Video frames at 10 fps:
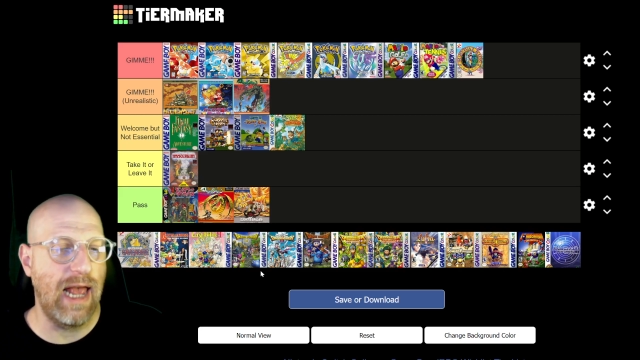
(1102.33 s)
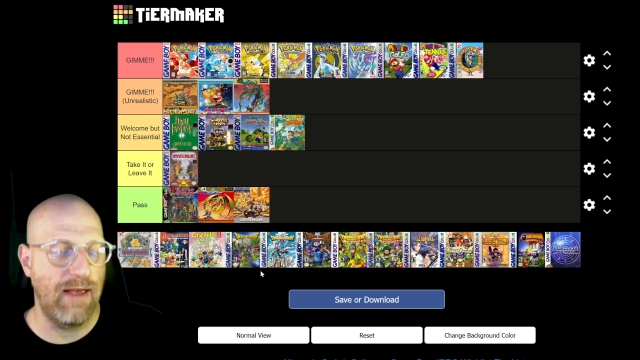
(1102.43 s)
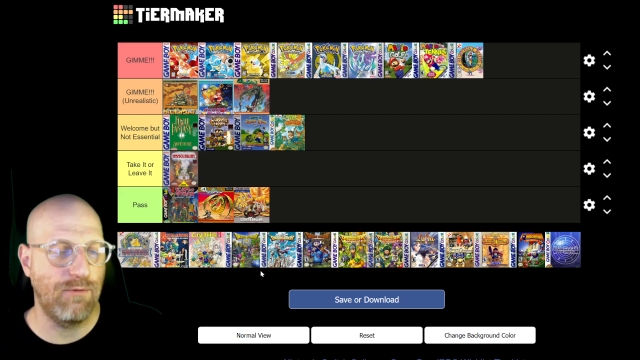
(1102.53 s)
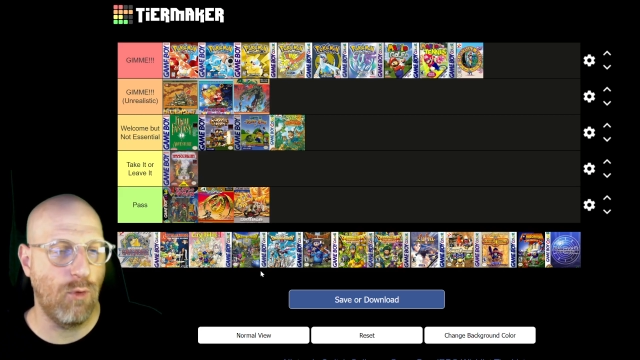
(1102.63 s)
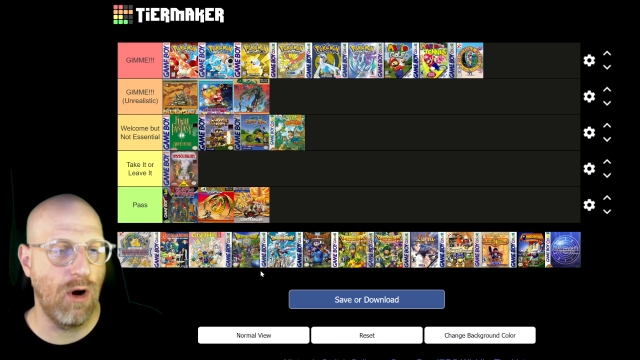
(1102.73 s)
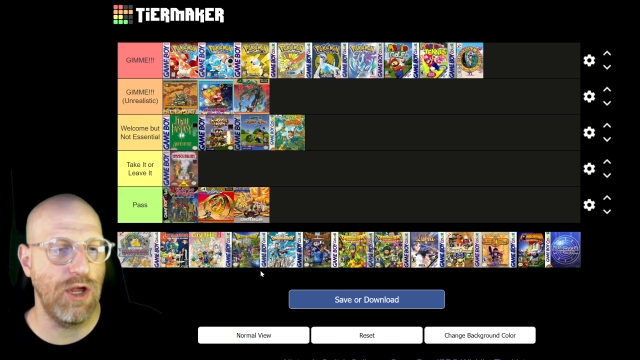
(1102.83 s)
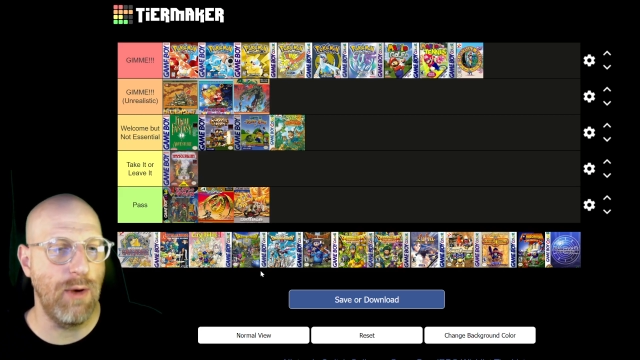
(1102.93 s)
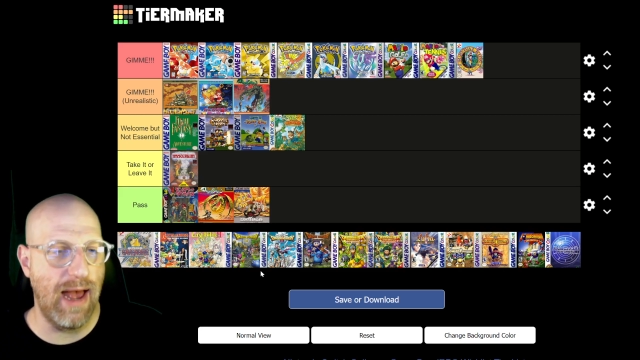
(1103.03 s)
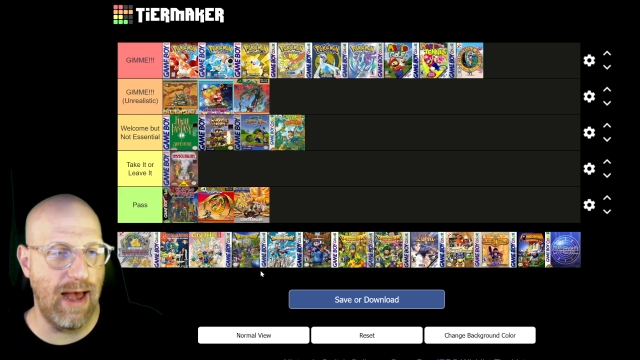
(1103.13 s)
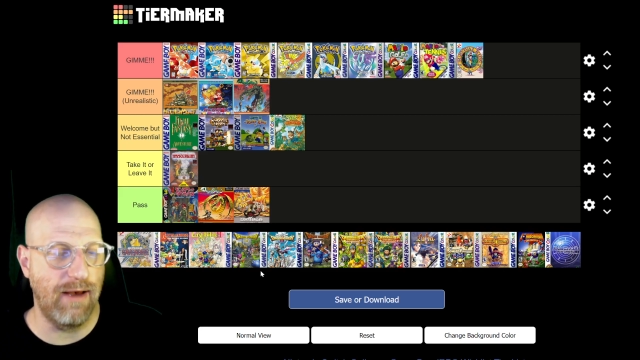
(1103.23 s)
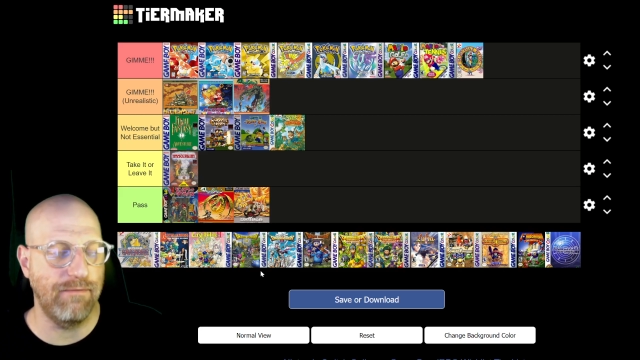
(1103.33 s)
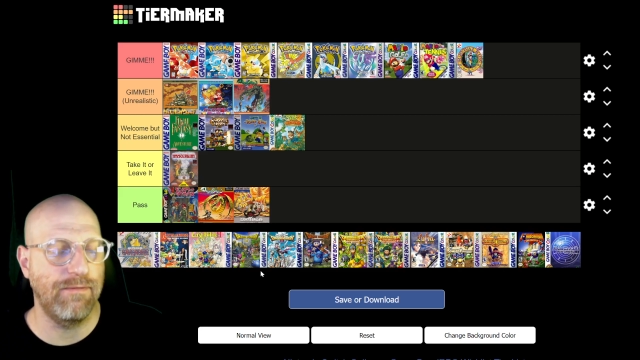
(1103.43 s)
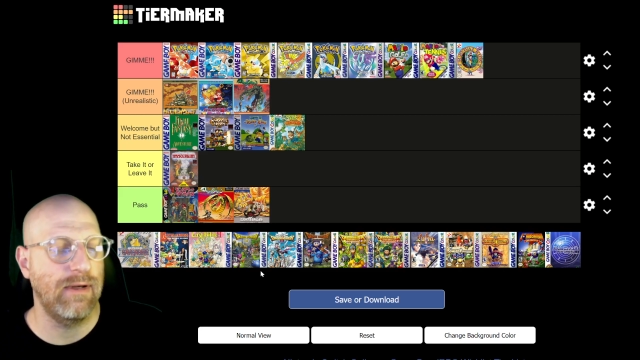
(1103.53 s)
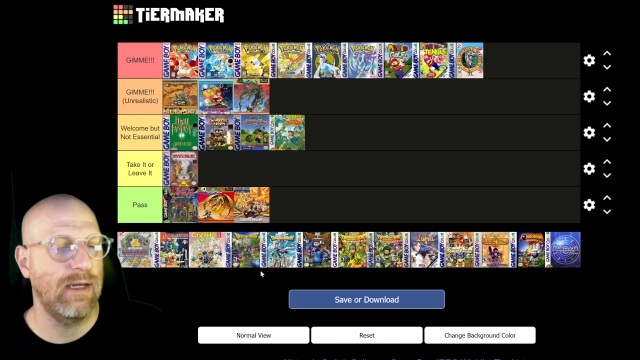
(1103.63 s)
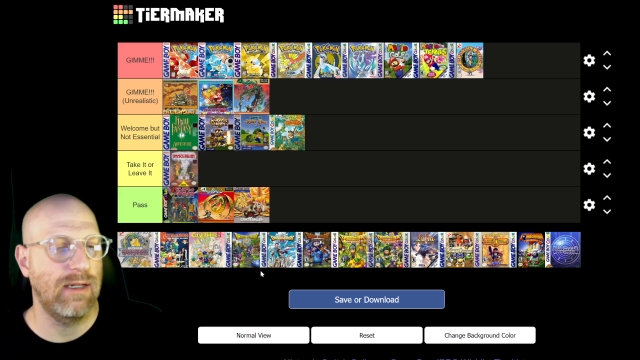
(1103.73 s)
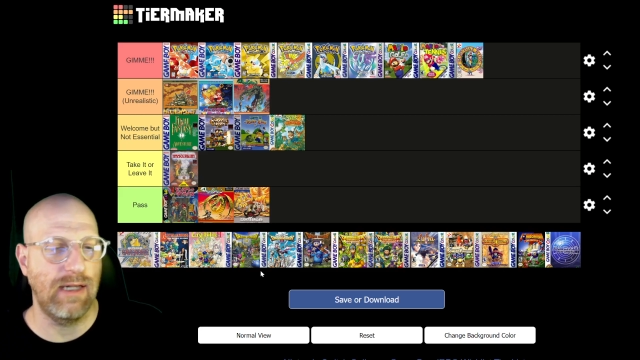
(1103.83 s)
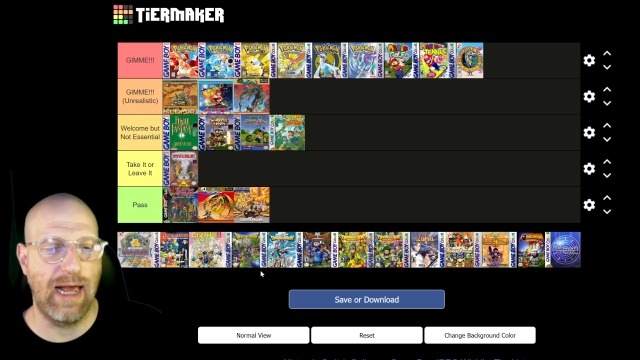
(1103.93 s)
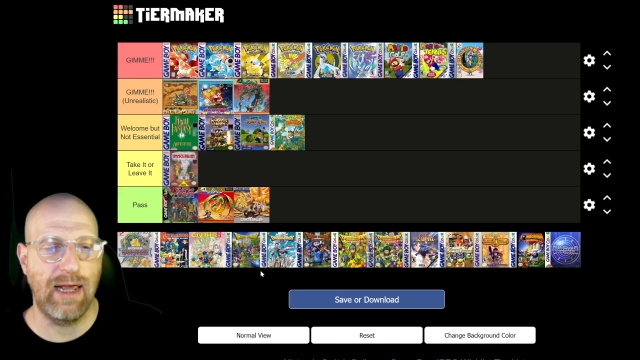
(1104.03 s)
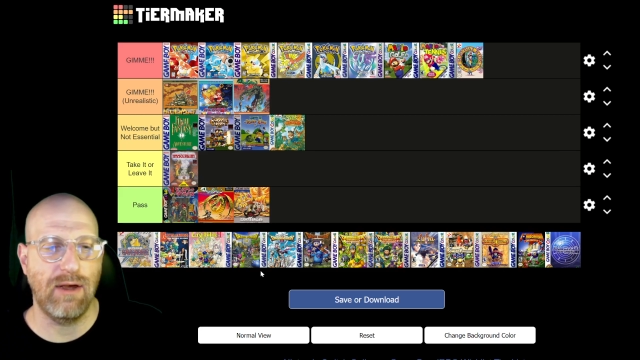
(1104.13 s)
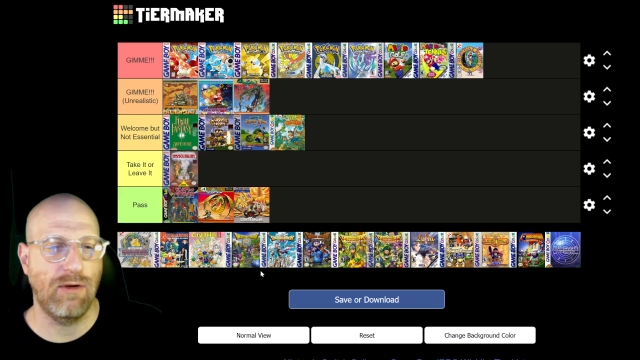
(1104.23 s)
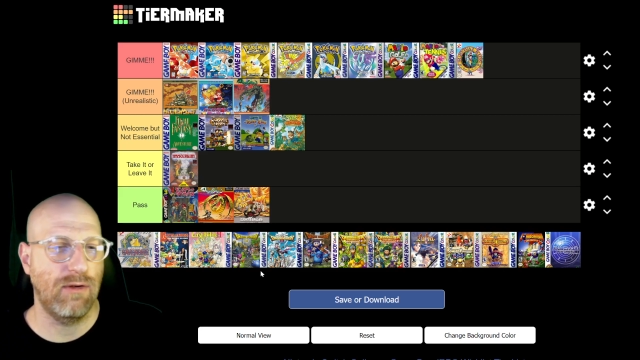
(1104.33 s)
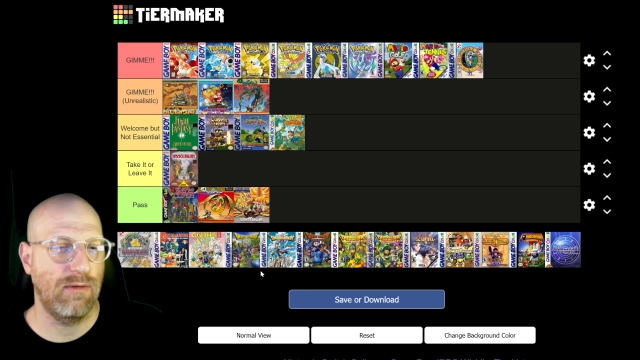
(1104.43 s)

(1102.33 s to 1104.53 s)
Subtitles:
Cave Noir, you have like